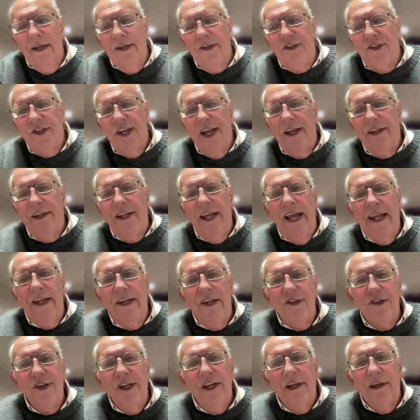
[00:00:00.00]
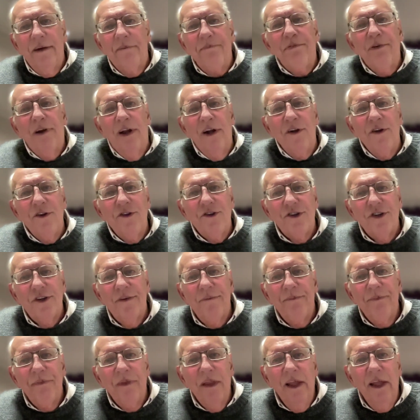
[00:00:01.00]
shared energy approach.
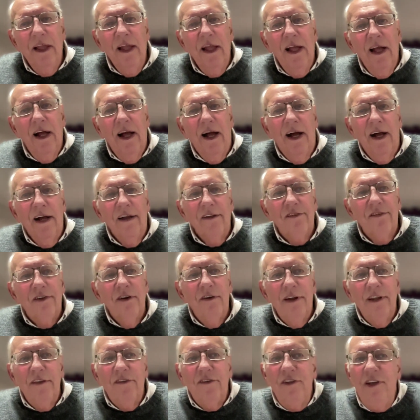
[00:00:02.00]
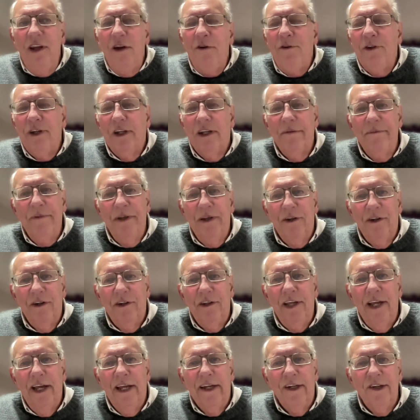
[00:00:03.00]
So it's new to
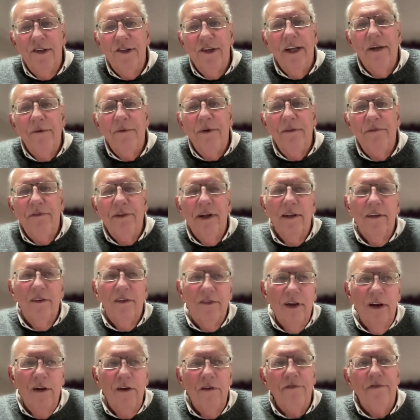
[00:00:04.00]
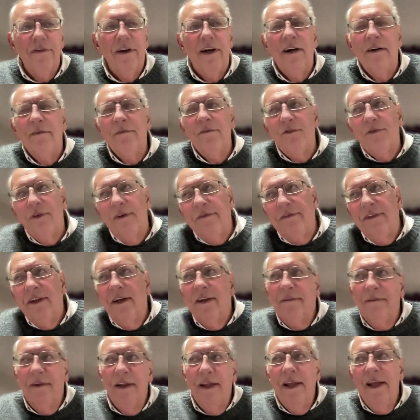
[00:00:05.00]
community energy. We've done solar farms, we've
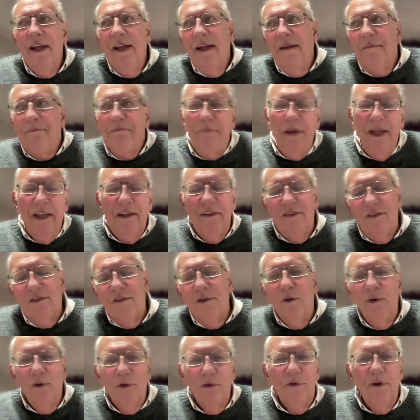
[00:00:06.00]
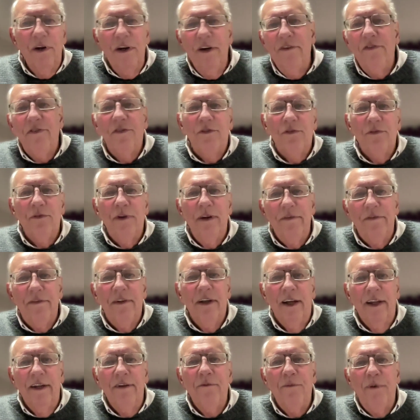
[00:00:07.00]
done big school roofs, we've
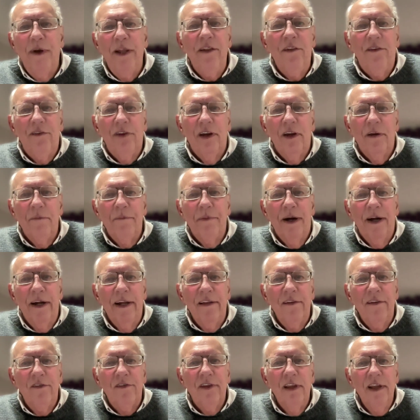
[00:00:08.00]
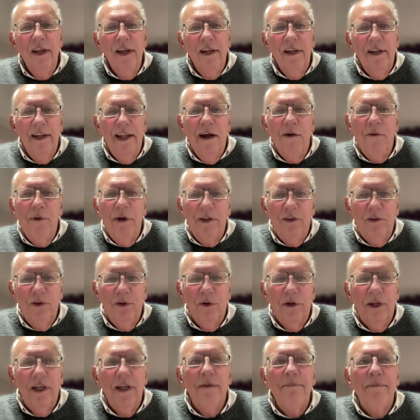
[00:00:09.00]
done wind turbines. Now we're
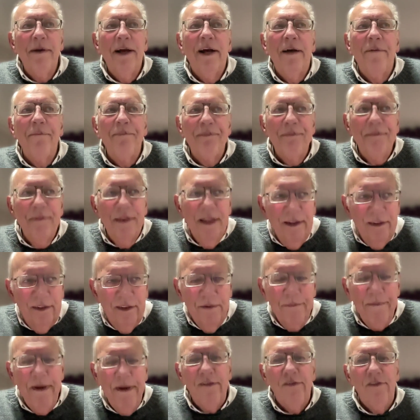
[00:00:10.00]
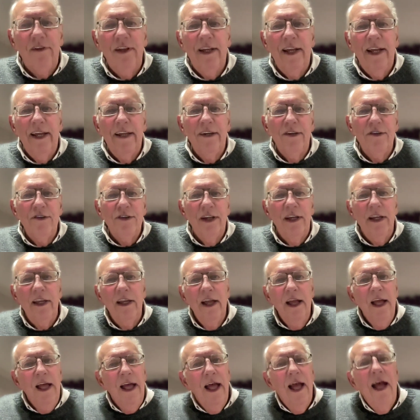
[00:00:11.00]
talking about domestic energy,
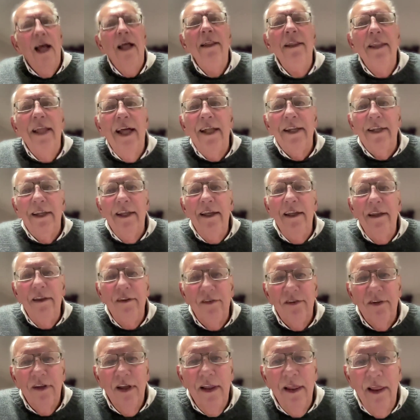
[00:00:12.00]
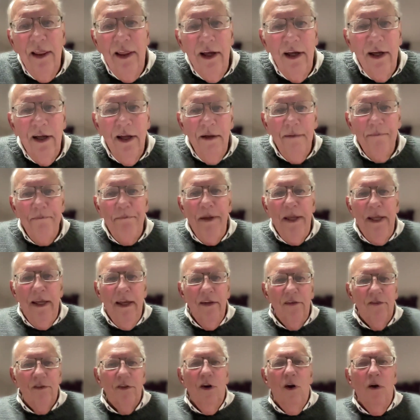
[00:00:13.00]
and that is the
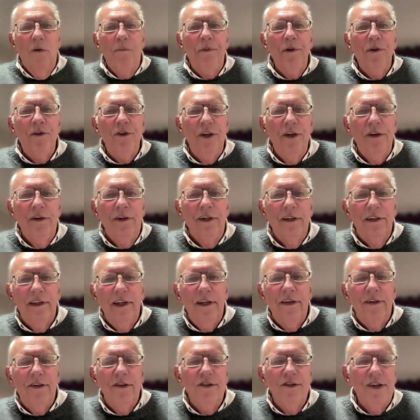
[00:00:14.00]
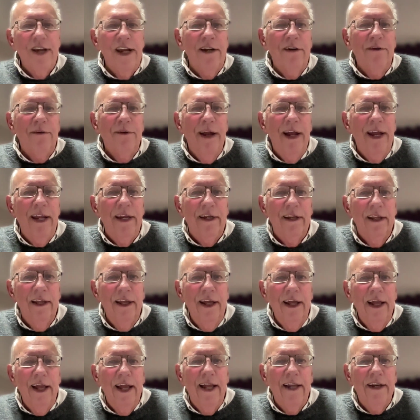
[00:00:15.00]
biggest opportunity to generate
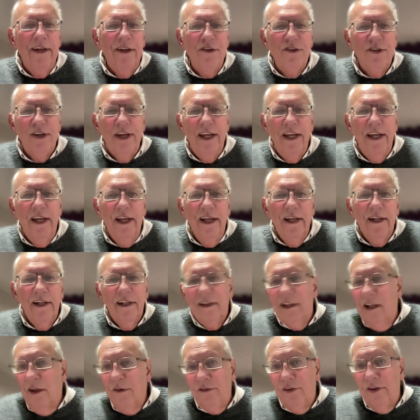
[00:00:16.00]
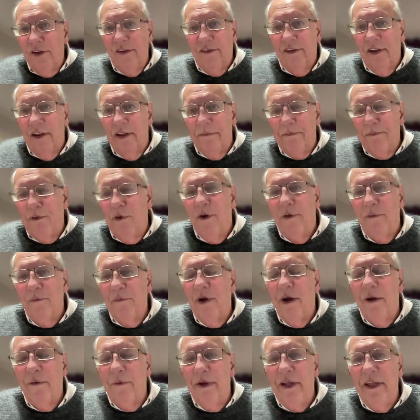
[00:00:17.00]
energy closest to the point
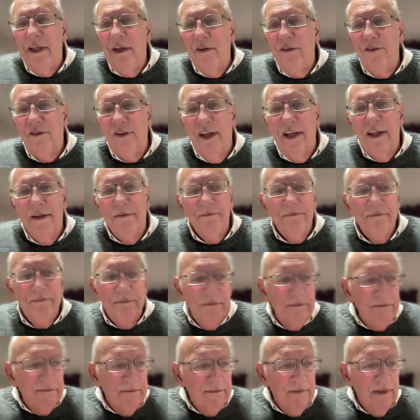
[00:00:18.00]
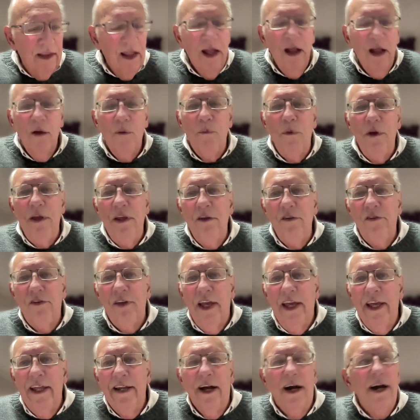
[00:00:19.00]
where we use it. We use
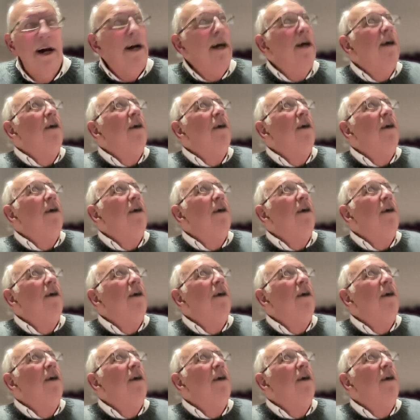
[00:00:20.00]
it in our